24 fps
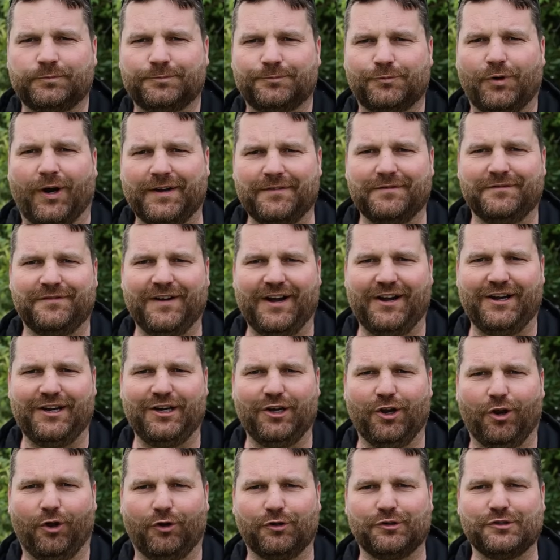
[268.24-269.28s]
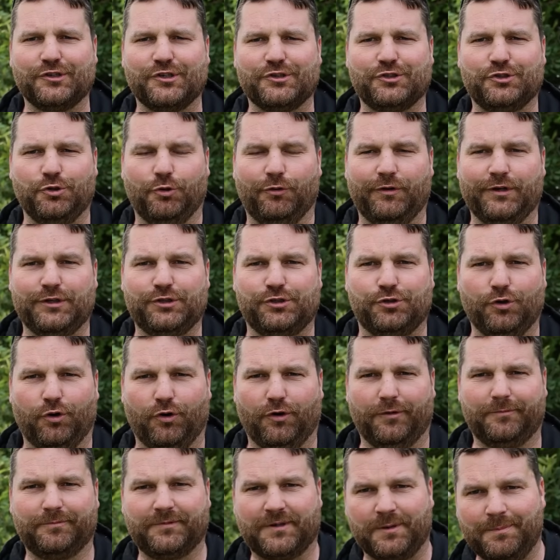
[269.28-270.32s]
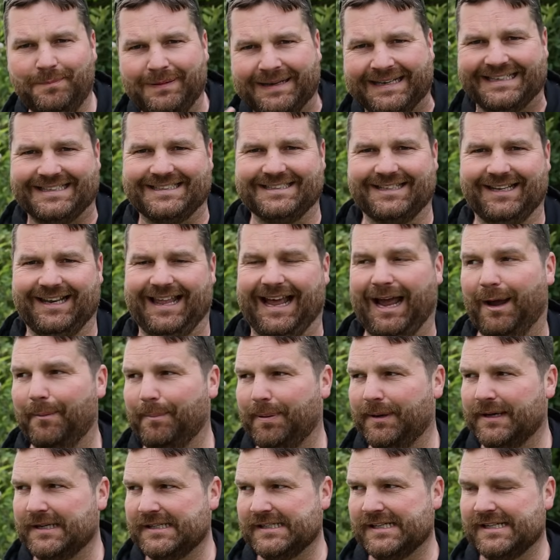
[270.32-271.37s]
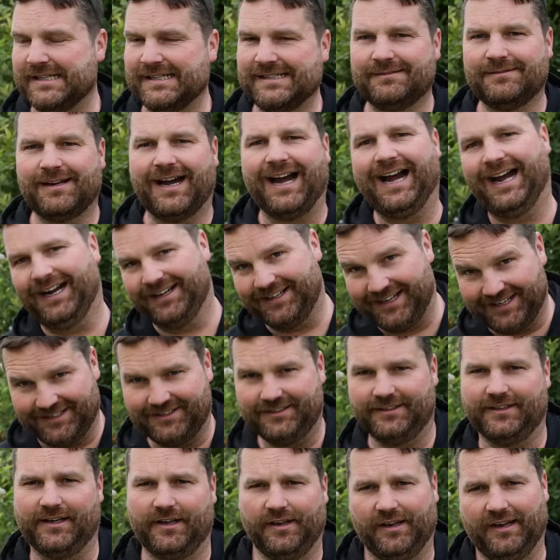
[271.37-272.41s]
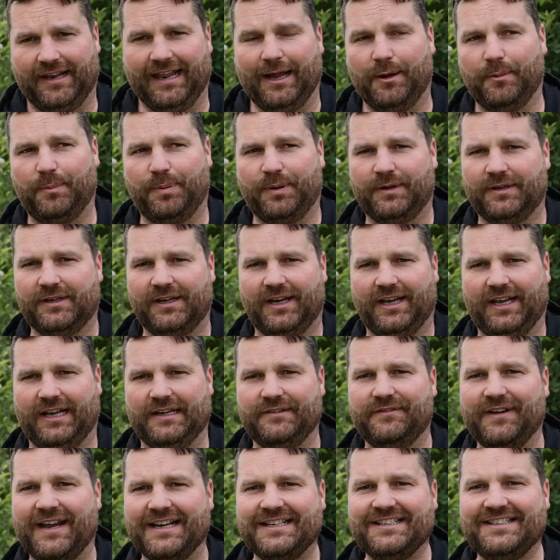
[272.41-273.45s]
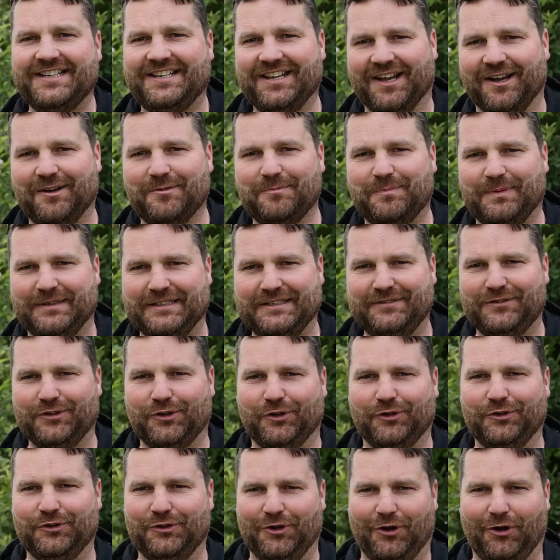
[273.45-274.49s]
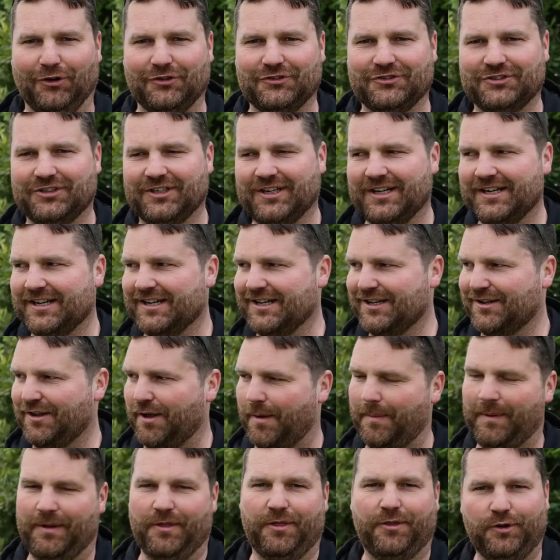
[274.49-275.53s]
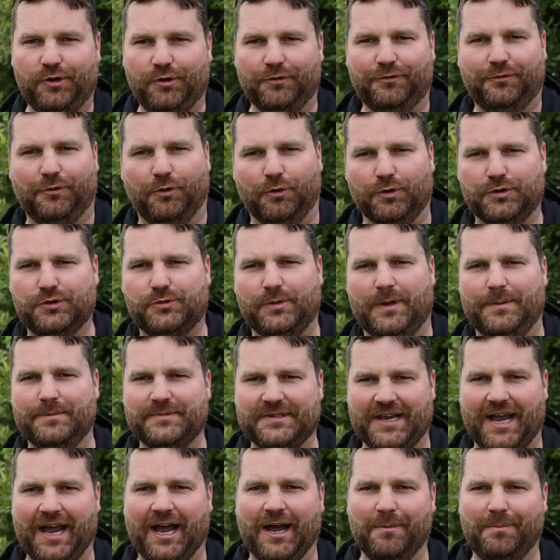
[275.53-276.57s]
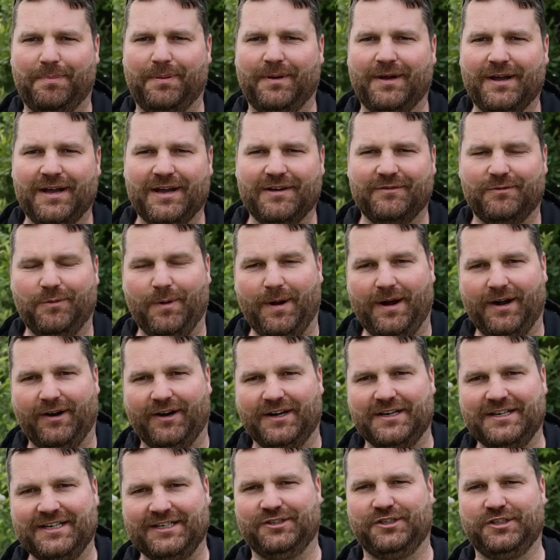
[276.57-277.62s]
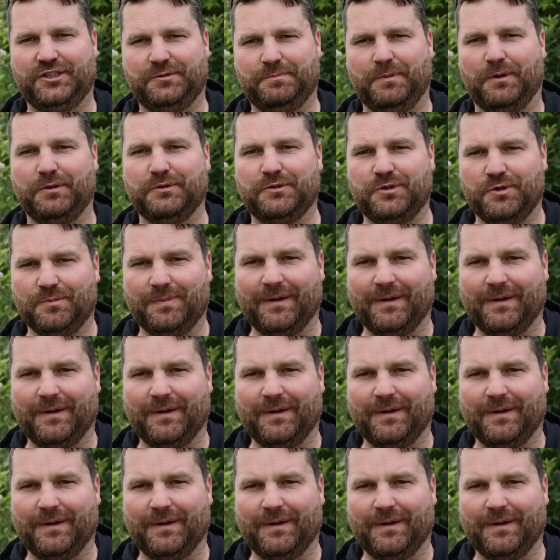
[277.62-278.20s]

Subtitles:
Right, very long story short, completed a lap and then another lap. And I've ended up, believe it or not, about 3 or 4 swims up for where I initially spoke to you